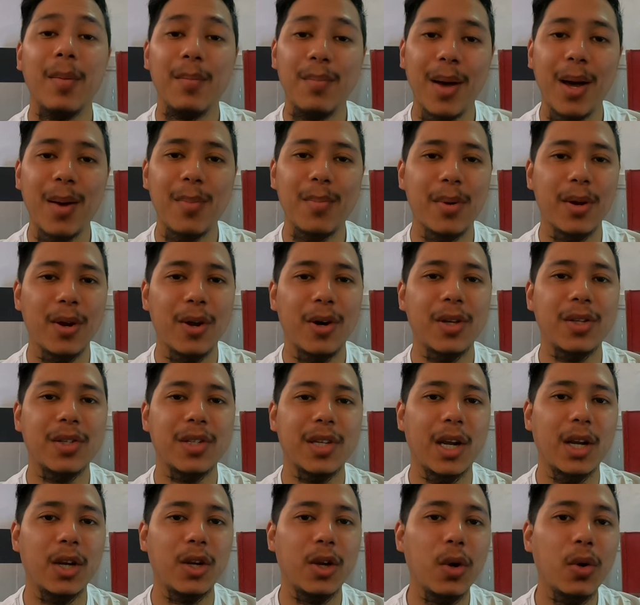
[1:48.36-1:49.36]

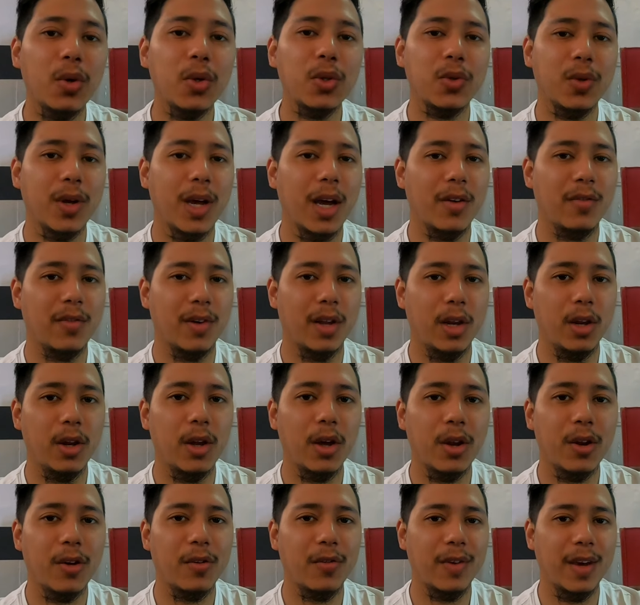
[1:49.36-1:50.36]
Papillons are known to have a
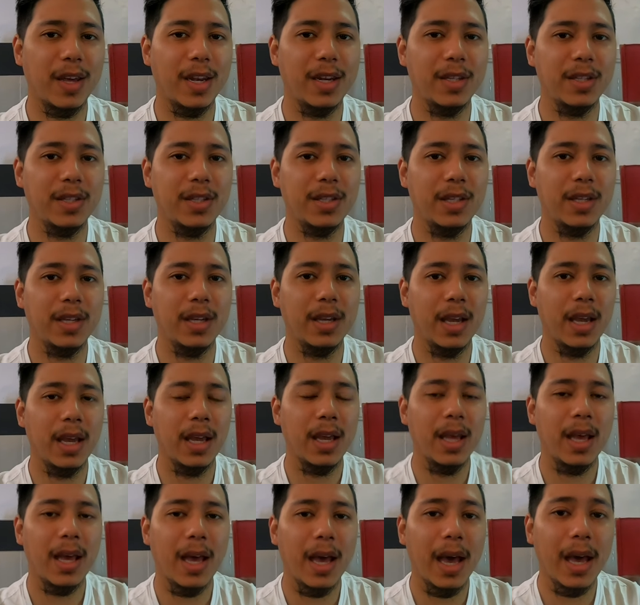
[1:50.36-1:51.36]
lot of energy,
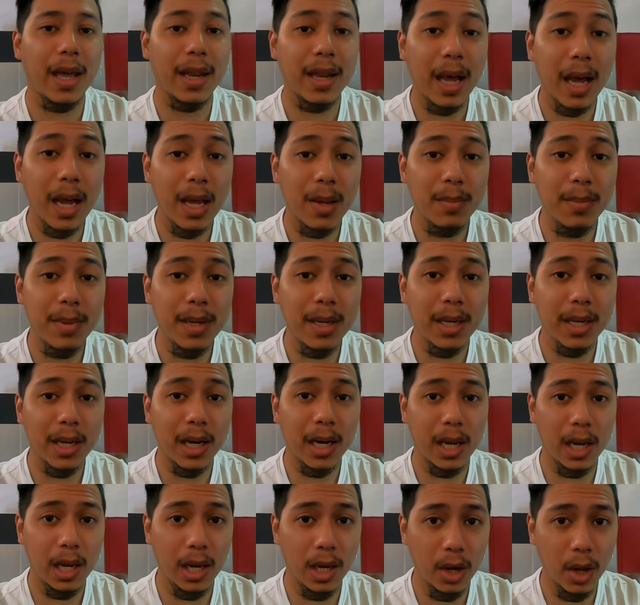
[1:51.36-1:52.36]
and I mean
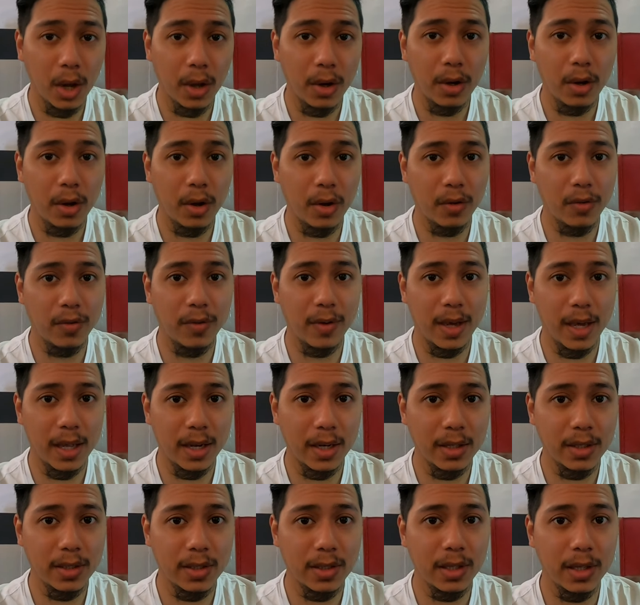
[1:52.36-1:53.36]
a lot of
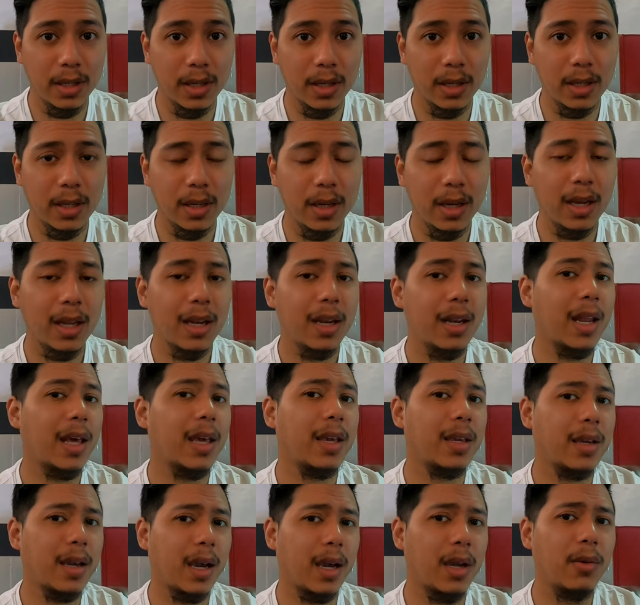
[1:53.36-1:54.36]
energy.
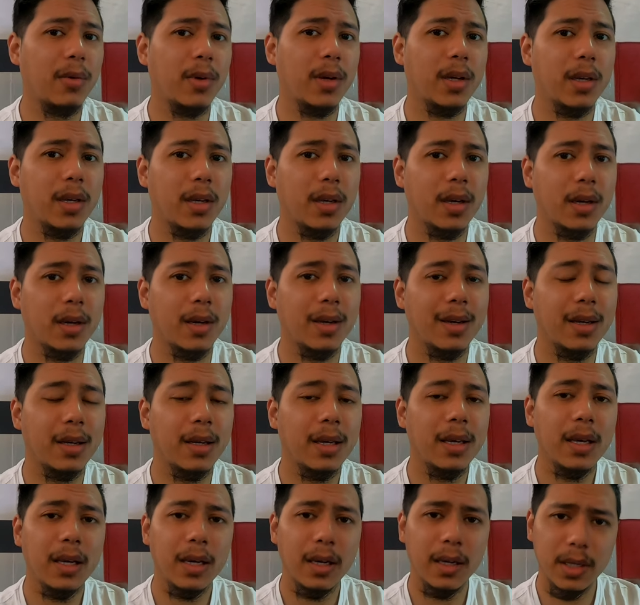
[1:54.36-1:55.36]
Like Kaira here,
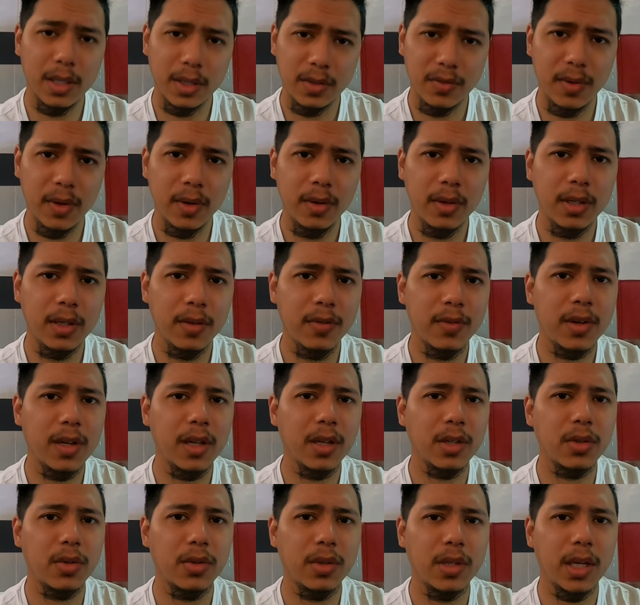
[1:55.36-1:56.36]
it is very
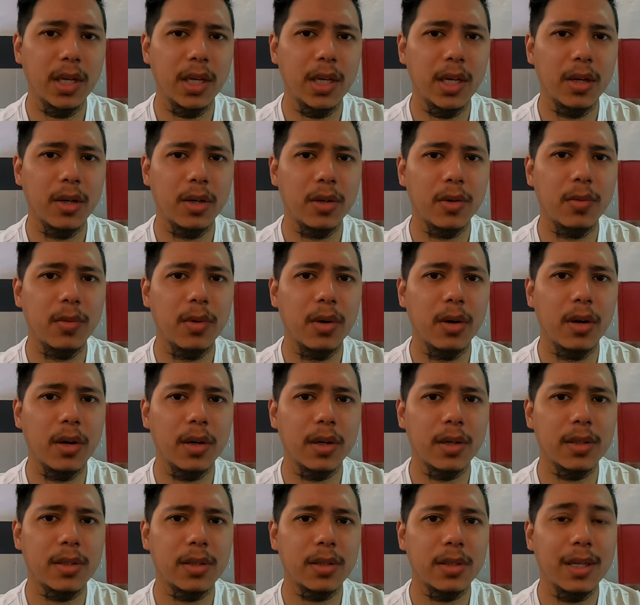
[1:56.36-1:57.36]
difficult to take her on
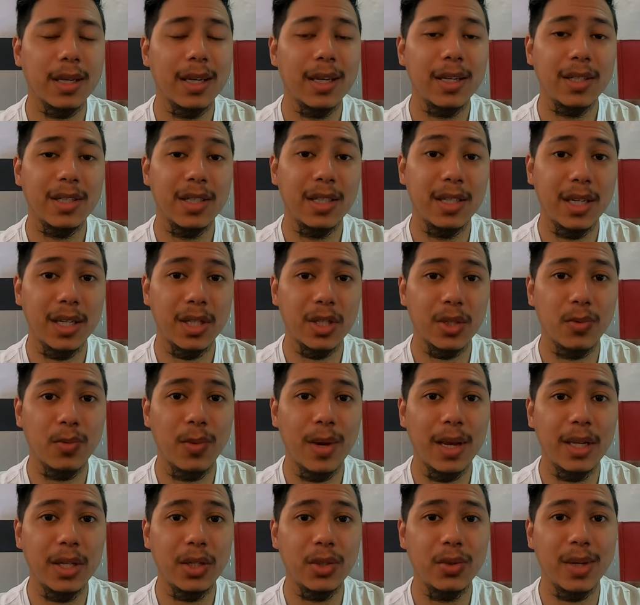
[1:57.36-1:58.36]
walks. She gets
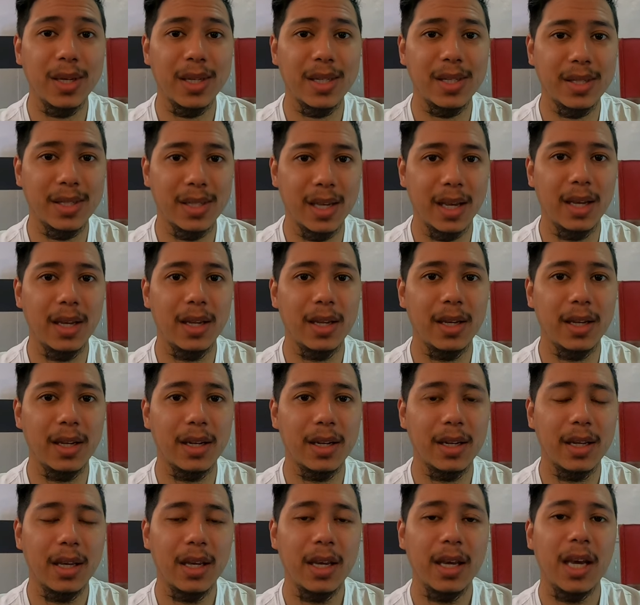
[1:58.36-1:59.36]
way too excited
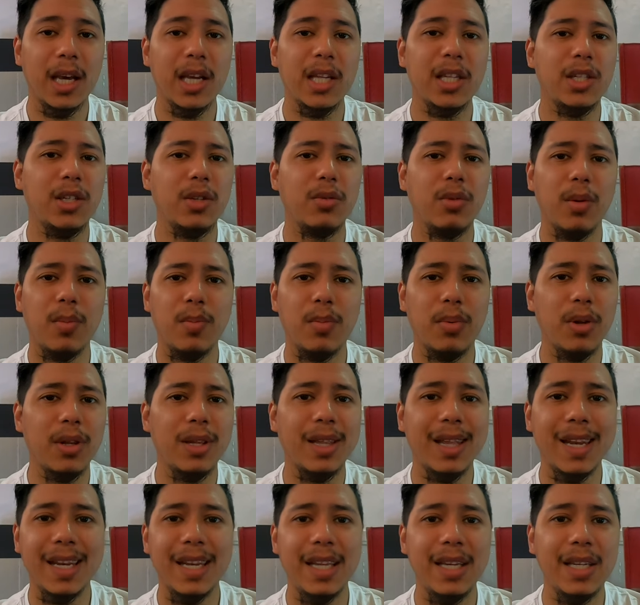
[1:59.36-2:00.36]
and she will pull
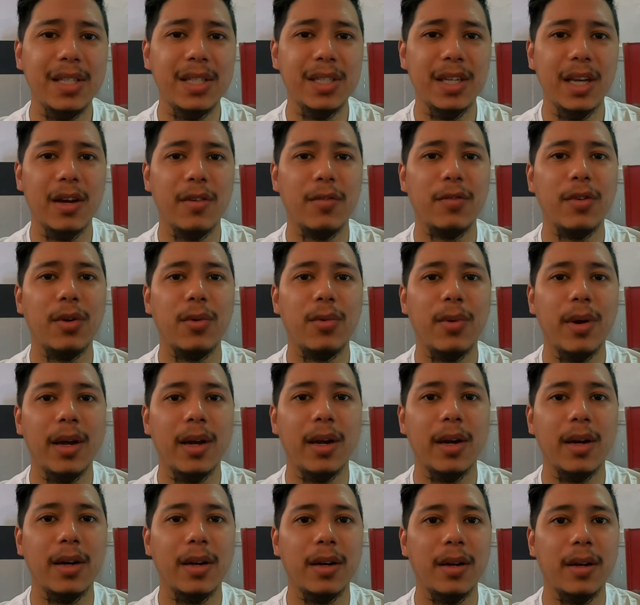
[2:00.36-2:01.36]
the leash
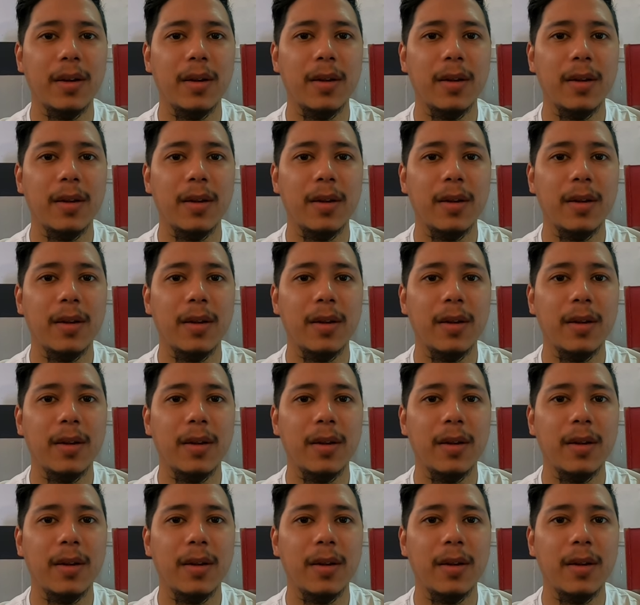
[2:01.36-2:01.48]
everywhere.